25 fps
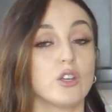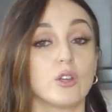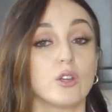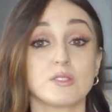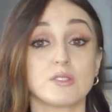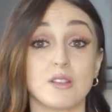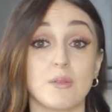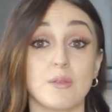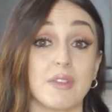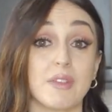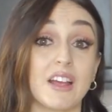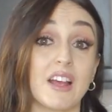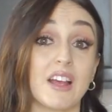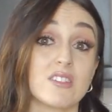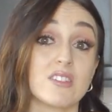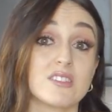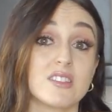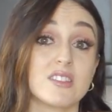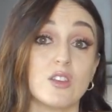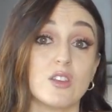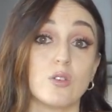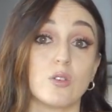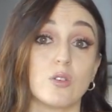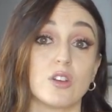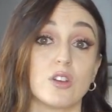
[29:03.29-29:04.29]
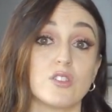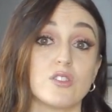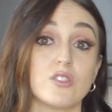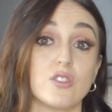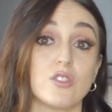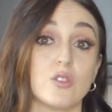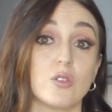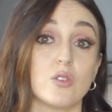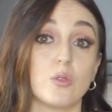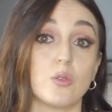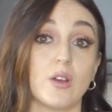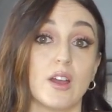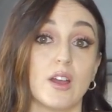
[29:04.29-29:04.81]
something else that you can
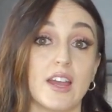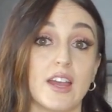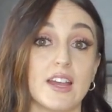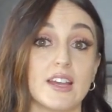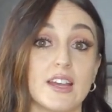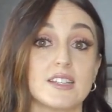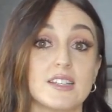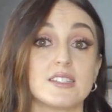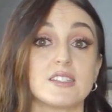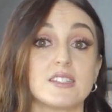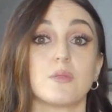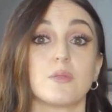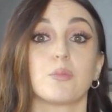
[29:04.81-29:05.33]
do is